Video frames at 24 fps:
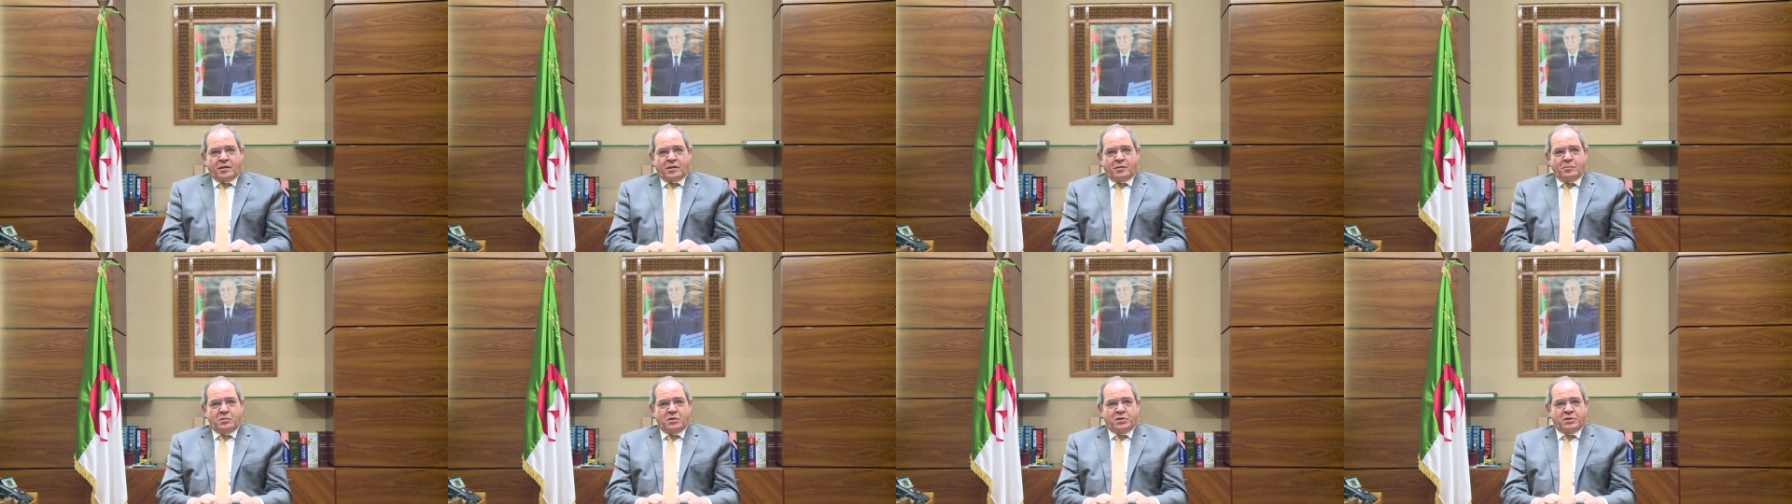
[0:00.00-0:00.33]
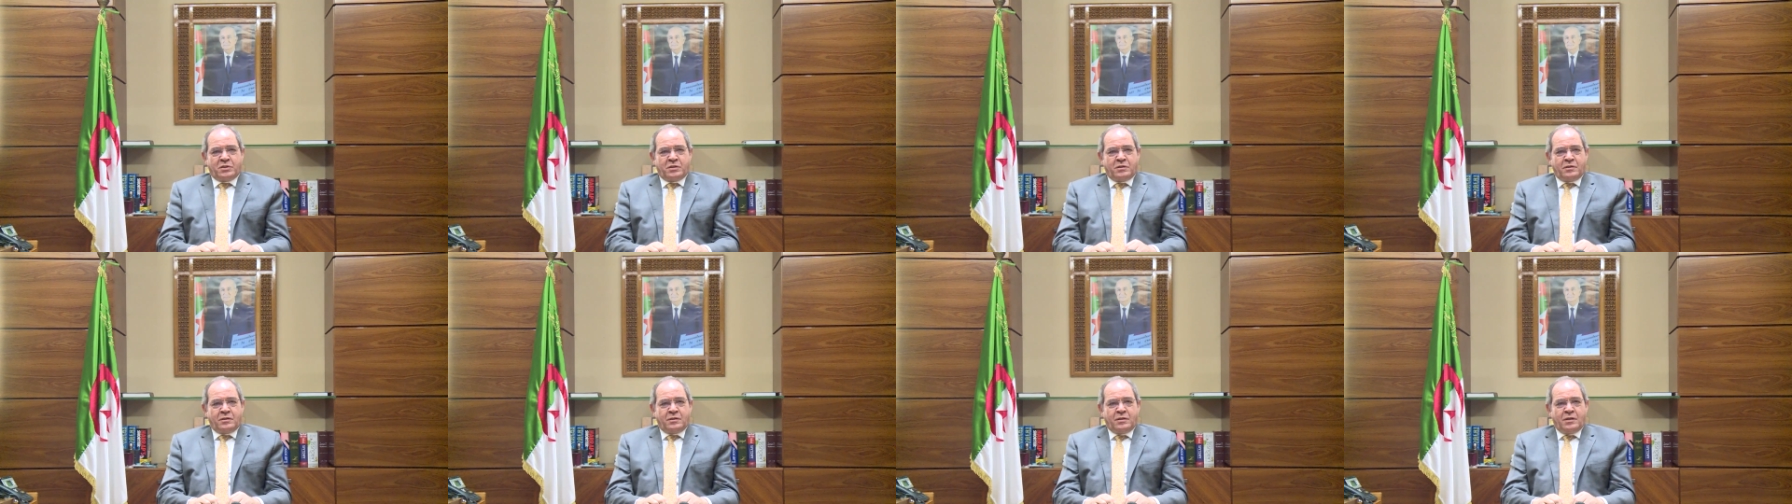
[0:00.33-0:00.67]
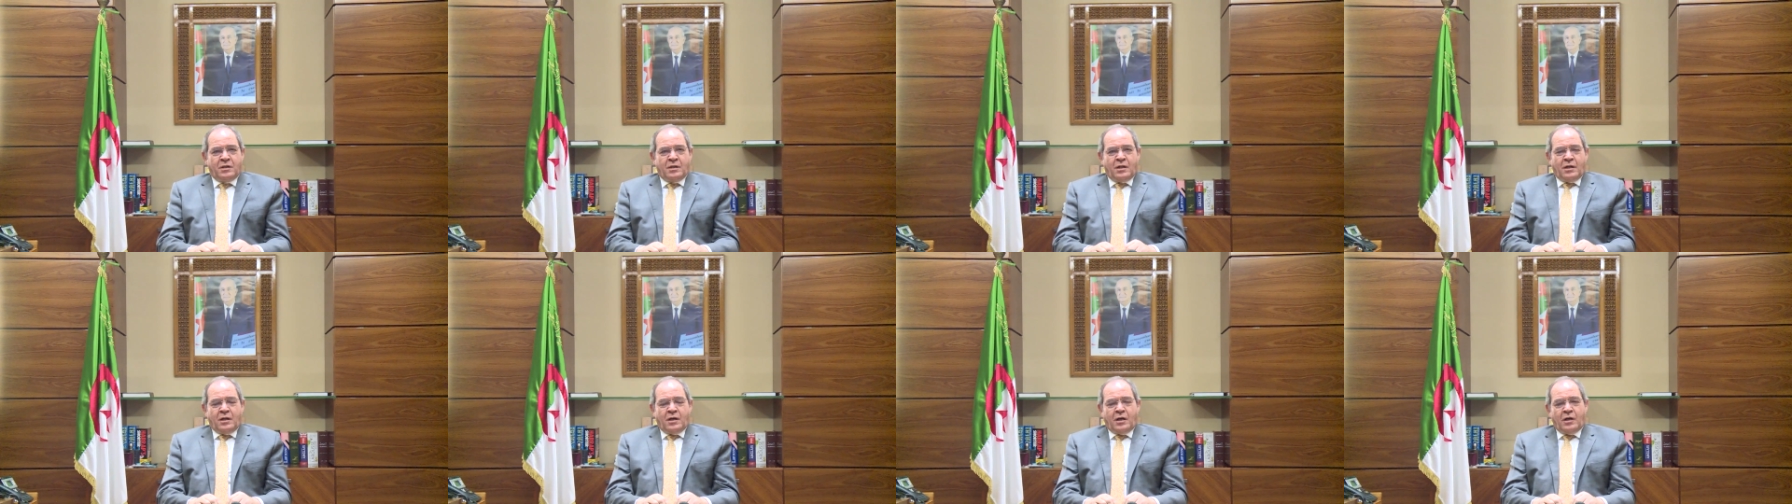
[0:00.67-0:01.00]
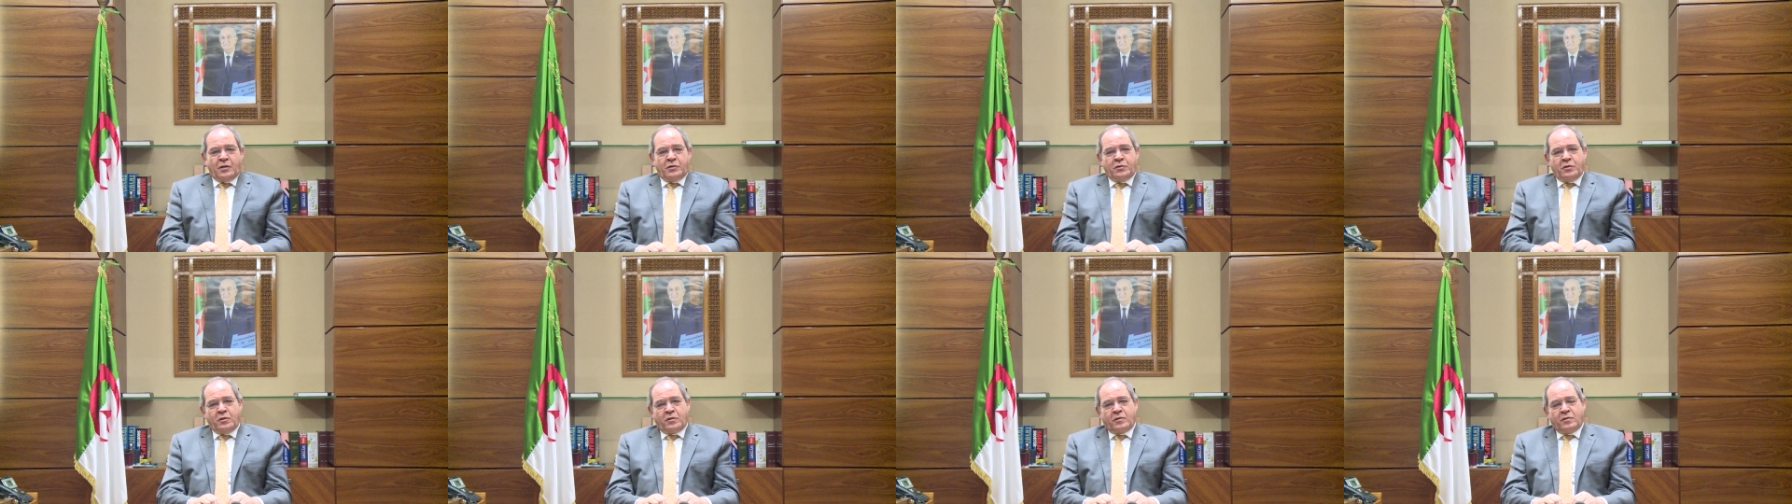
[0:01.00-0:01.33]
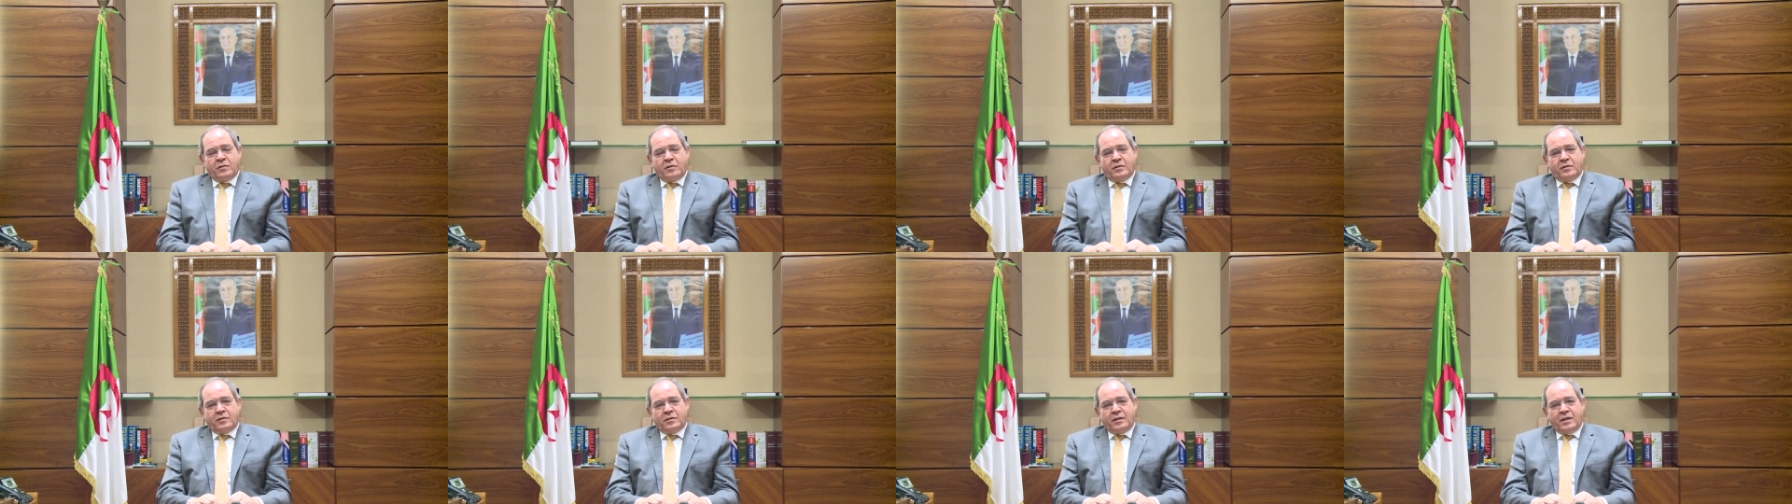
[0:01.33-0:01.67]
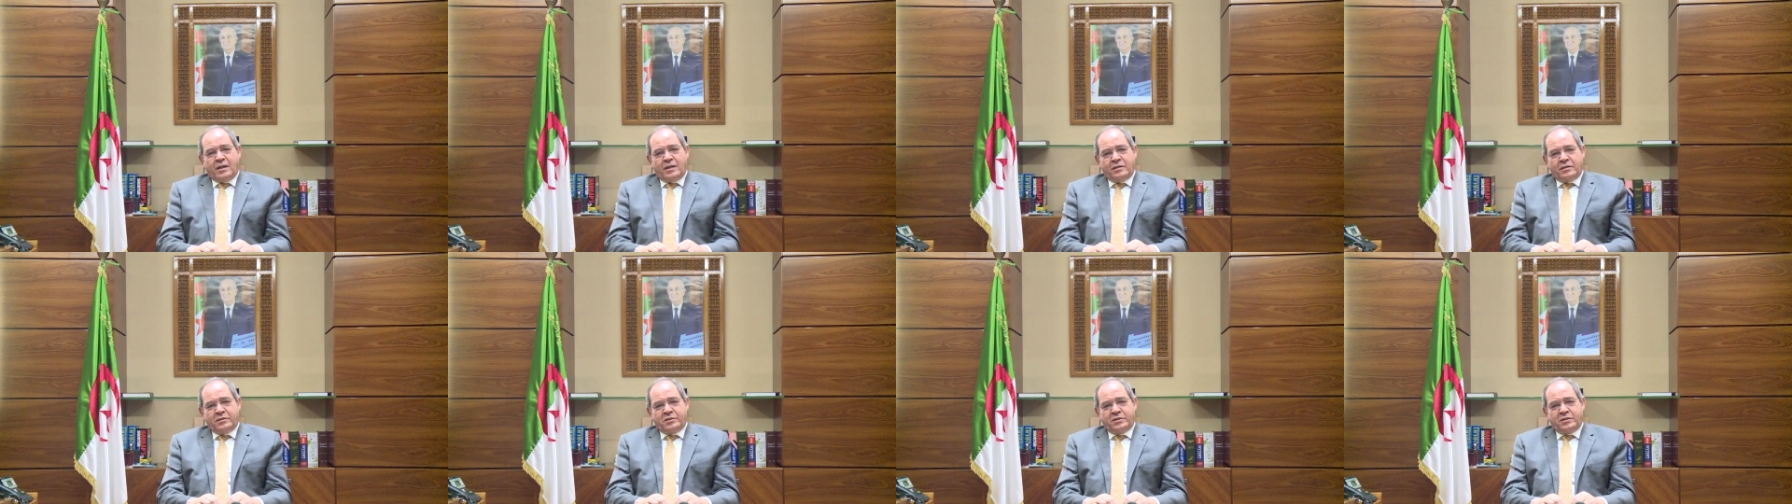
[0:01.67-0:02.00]
Commission on Nuclear
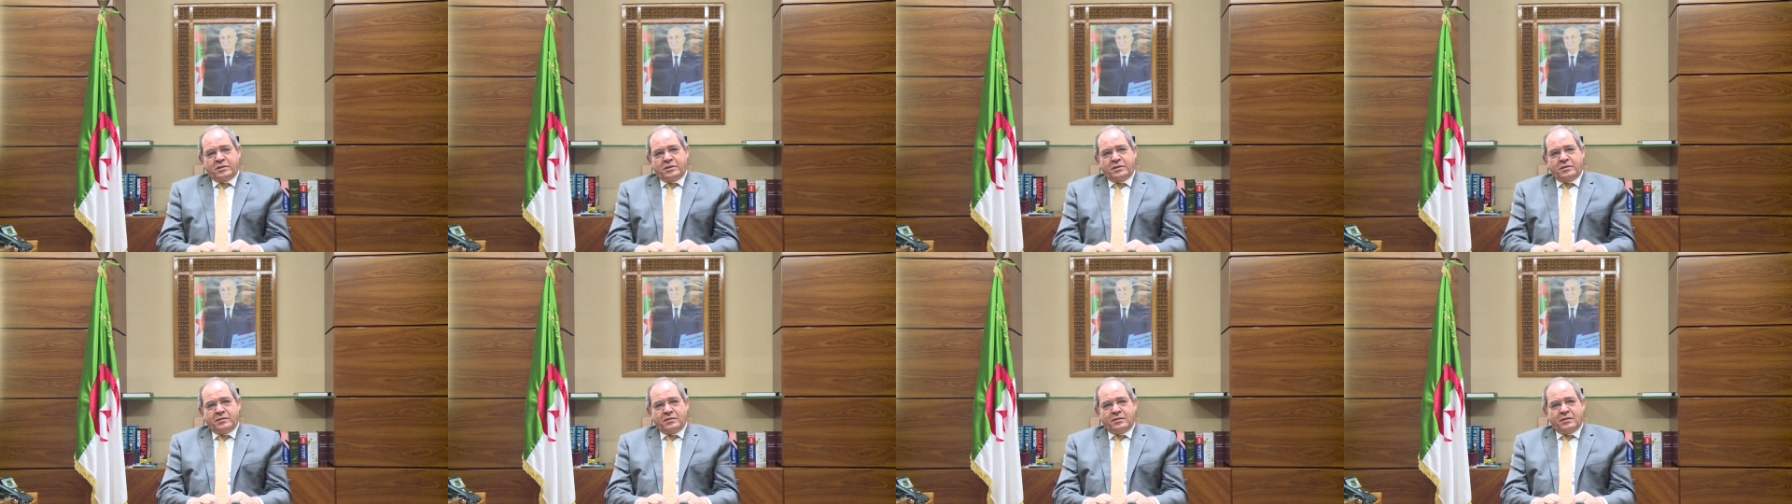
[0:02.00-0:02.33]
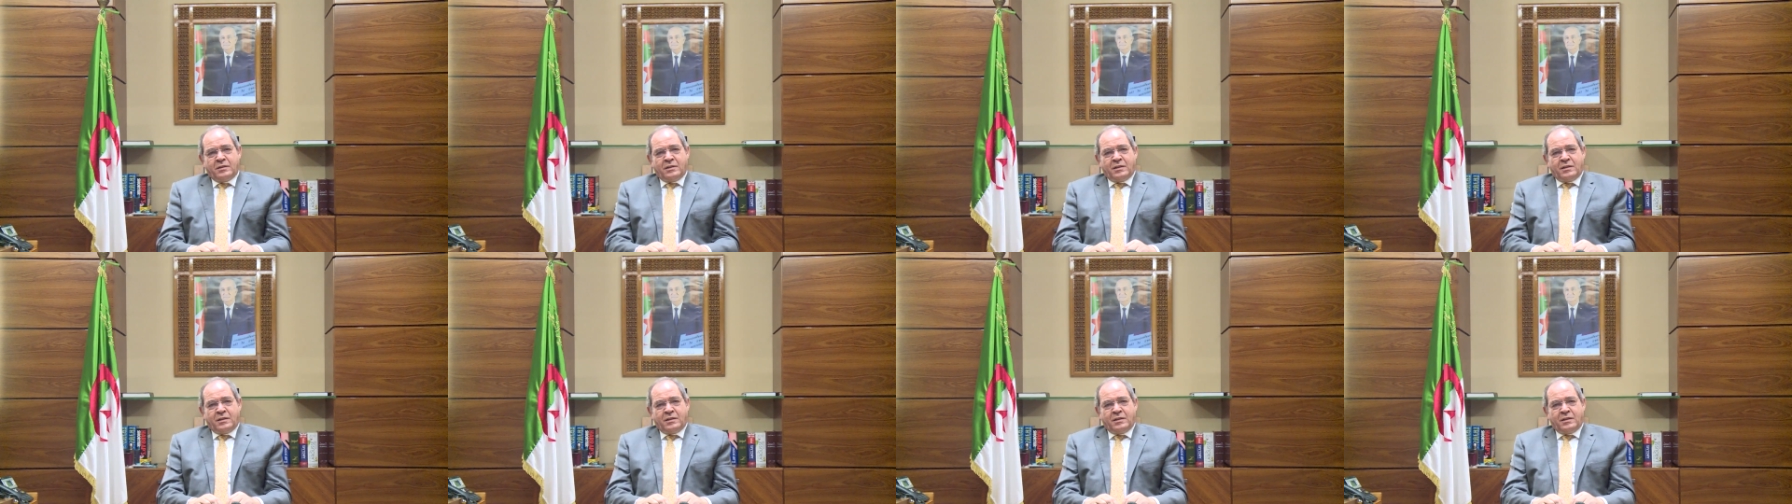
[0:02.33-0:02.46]
Energy,